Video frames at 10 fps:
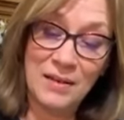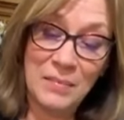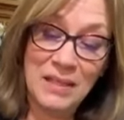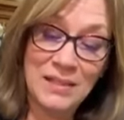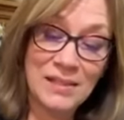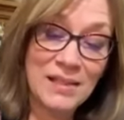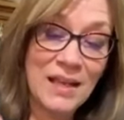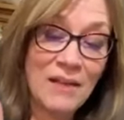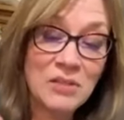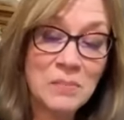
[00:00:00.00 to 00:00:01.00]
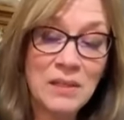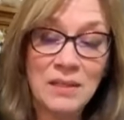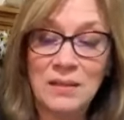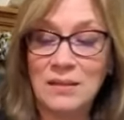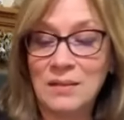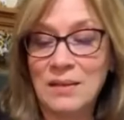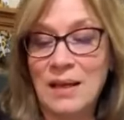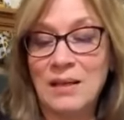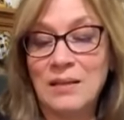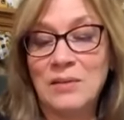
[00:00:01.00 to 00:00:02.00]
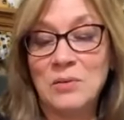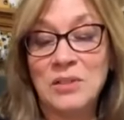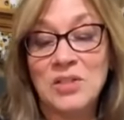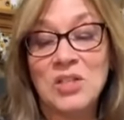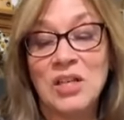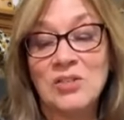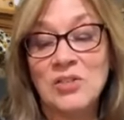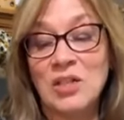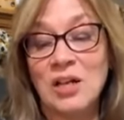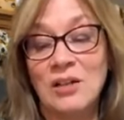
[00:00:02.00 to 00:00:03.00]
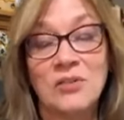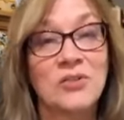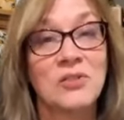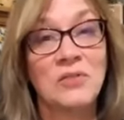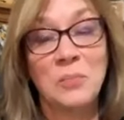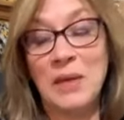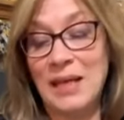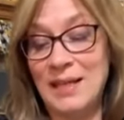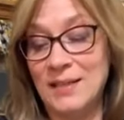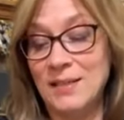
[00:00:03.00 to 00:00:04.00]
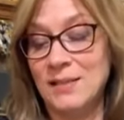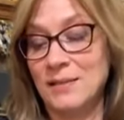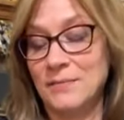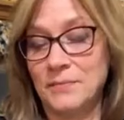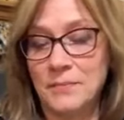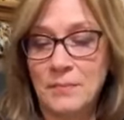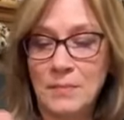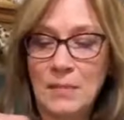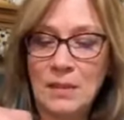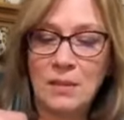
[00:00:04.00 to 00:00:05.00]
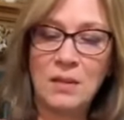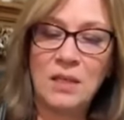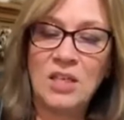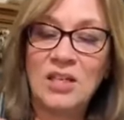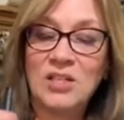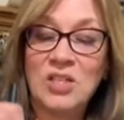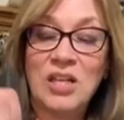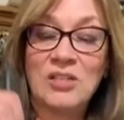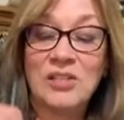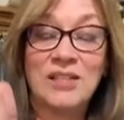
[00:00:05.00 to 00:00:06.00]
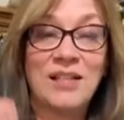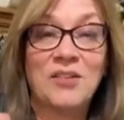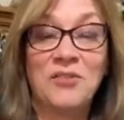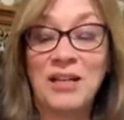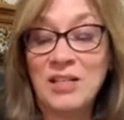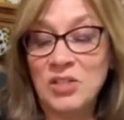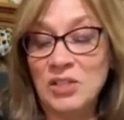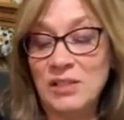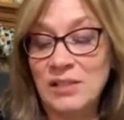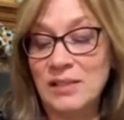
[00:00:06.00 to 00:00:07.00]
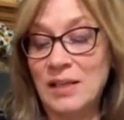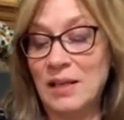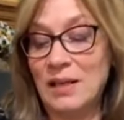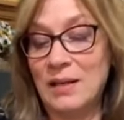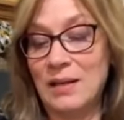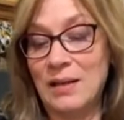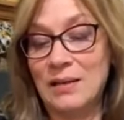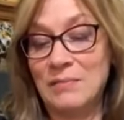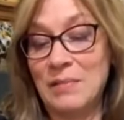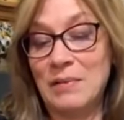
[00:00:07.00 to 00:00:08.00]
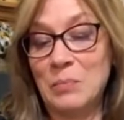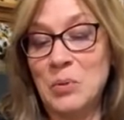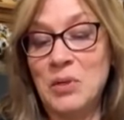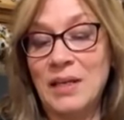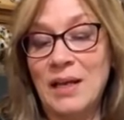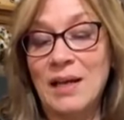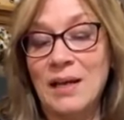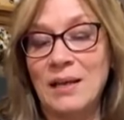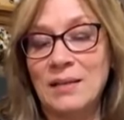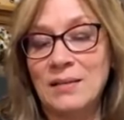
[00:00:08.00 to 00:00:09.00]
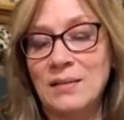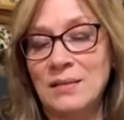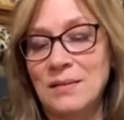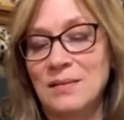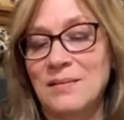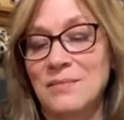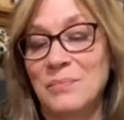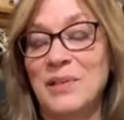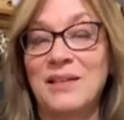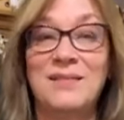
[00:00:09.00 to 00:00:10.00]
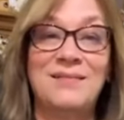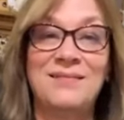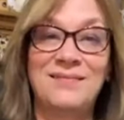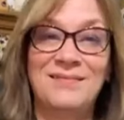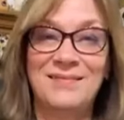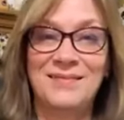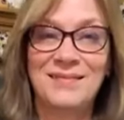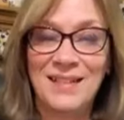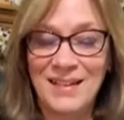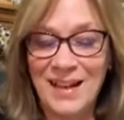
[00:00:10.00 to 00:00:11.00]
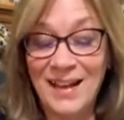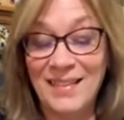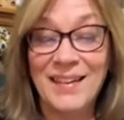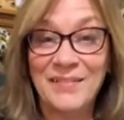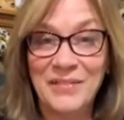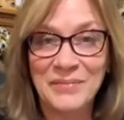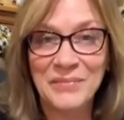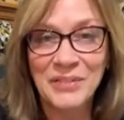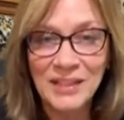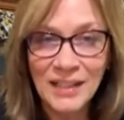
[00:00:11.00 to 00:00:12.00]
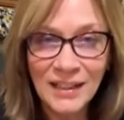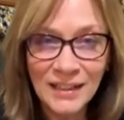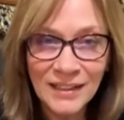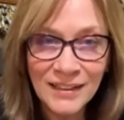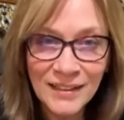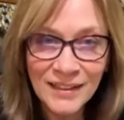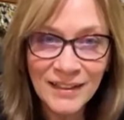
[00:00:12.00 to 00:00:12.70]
um, it doesn't have to be that. You can change the colors of your paint. You can change the decorations that putting on, but I like what I'm putting on.